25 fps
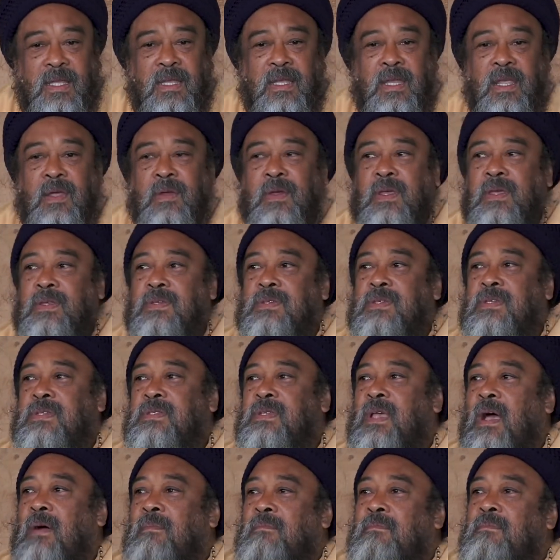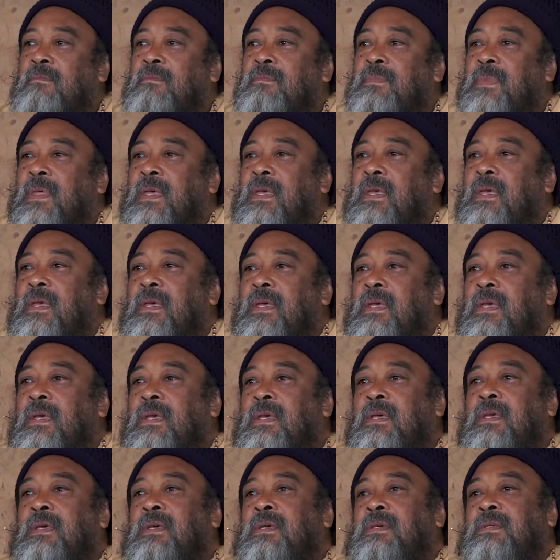there is some
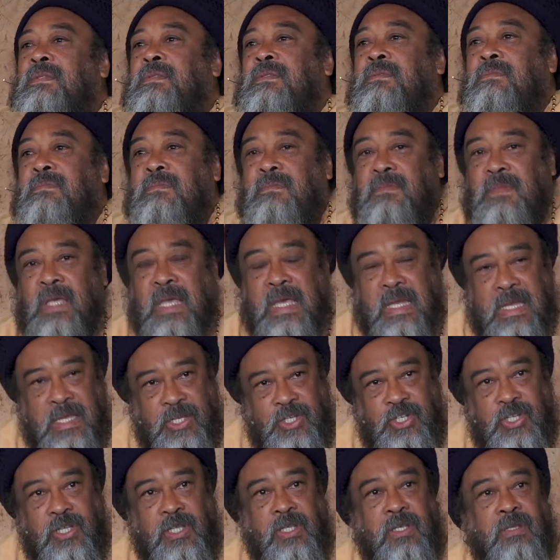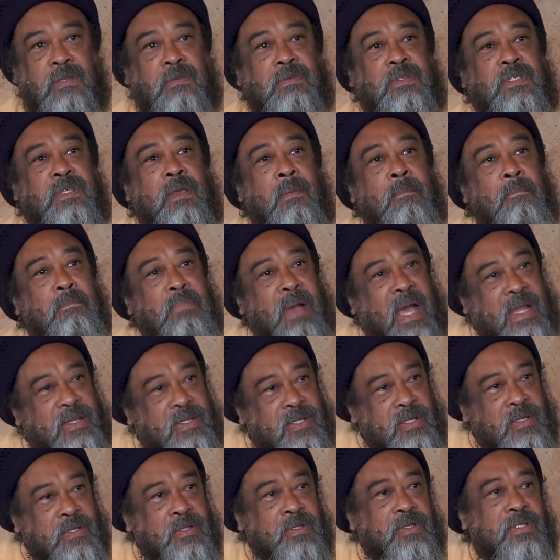energy, some
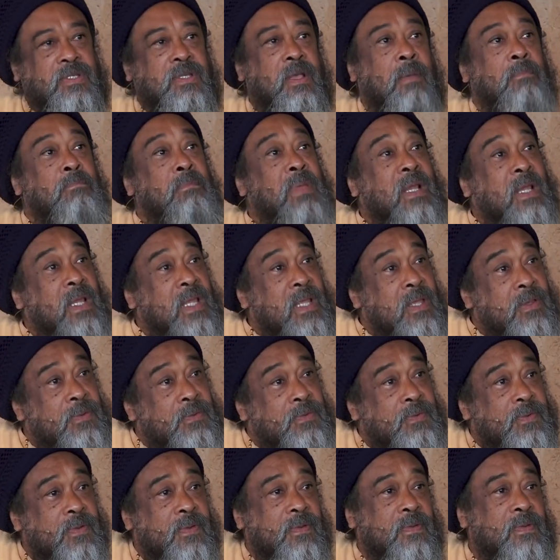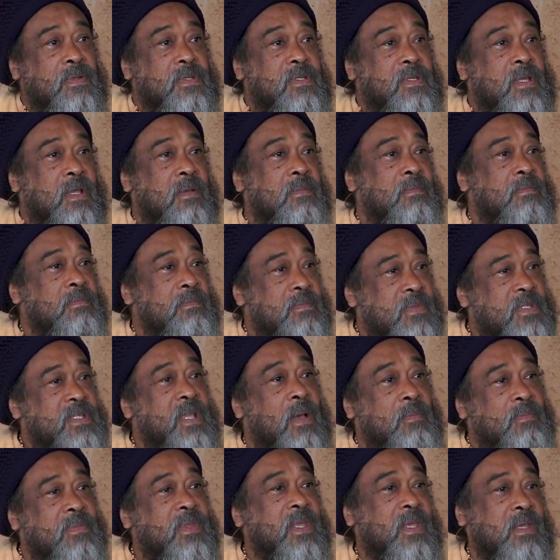pattern, some belief,
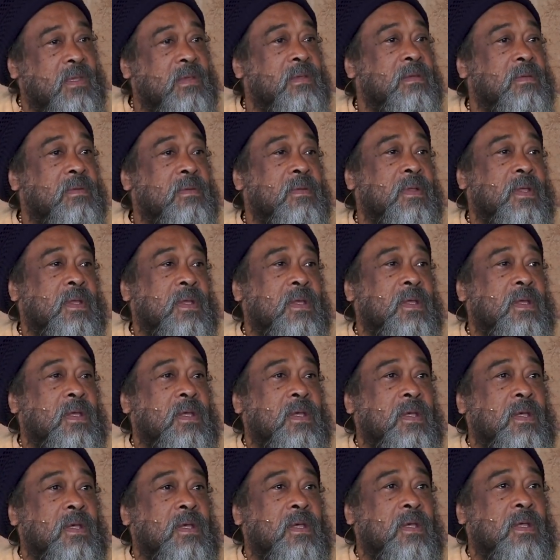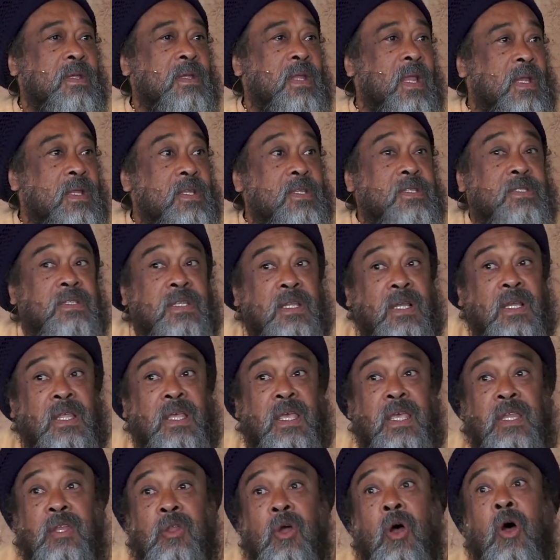something that is still
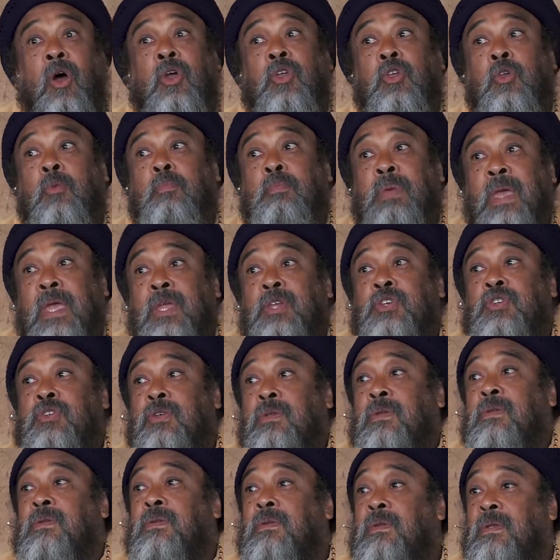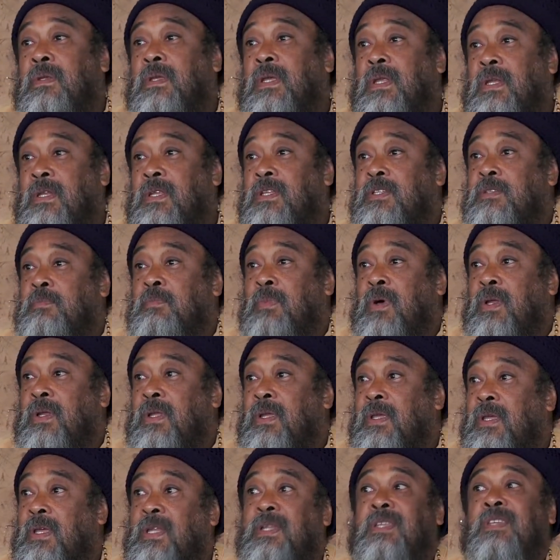in occupation in this
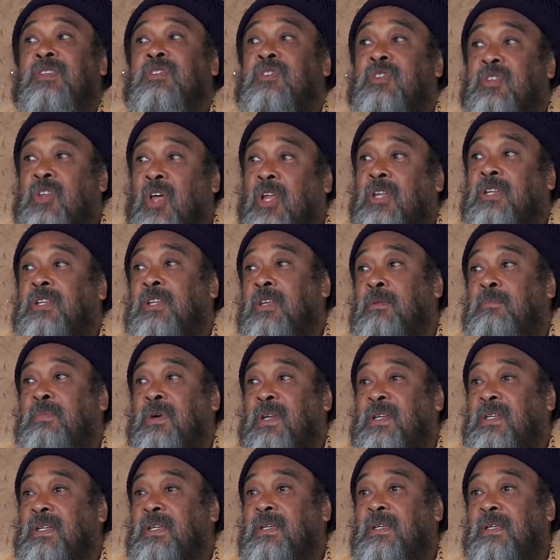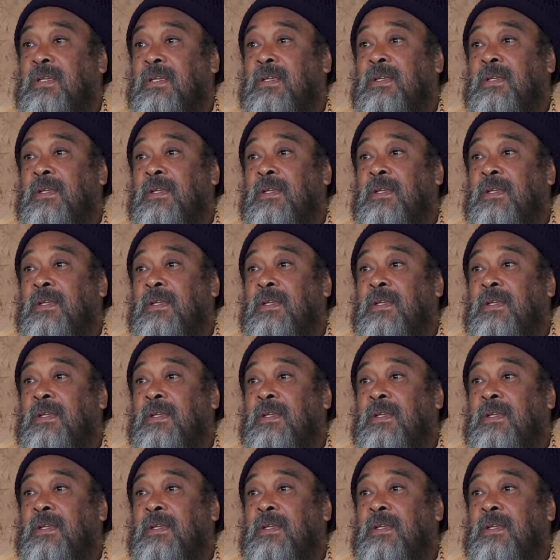body. It is not the body,